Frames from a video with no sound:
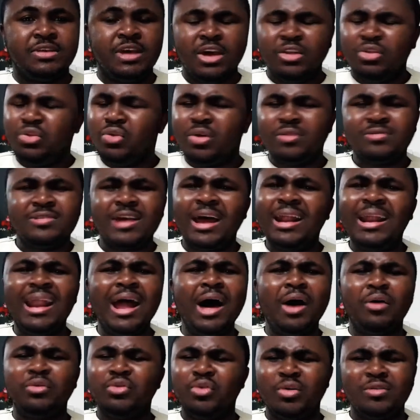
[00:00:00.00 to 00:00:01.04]
Don't
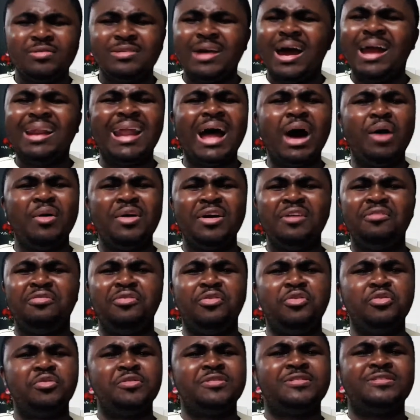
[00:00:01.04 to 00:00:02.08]
allow a
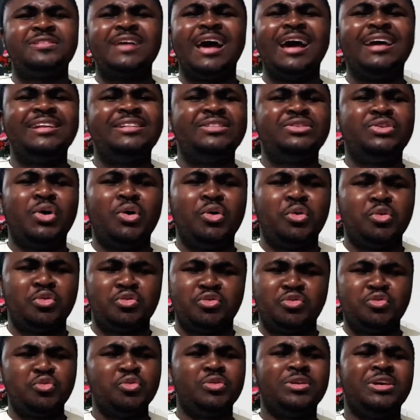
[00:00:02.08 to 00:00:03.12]
few side talks
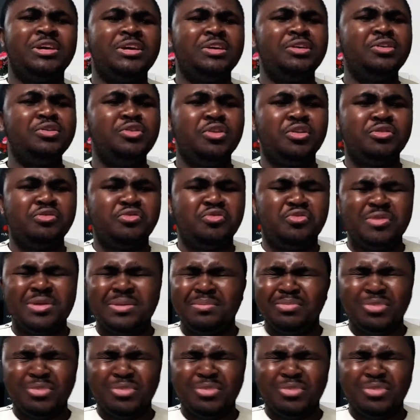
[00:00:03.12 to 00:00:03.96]
to kill your dream.